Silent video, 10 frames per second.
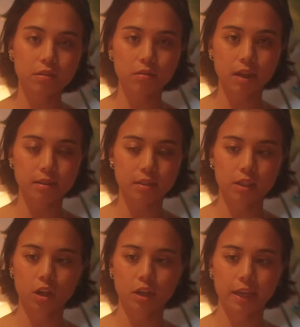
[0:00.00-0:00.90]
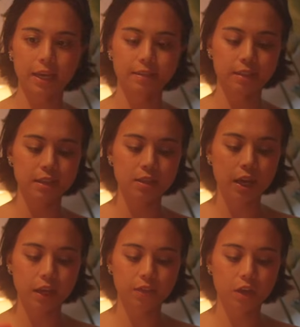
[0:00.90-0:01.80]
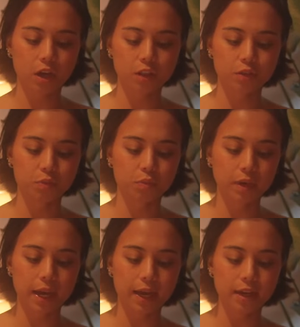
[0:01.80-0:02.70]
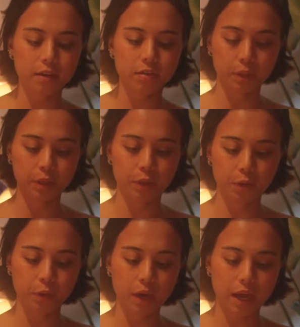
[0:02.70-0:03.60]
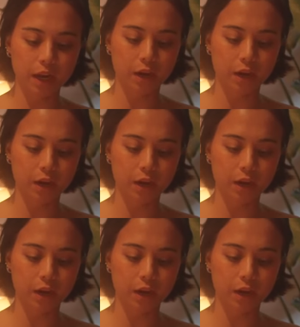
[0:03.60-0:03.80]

little SD card cases in the colors red, blue, and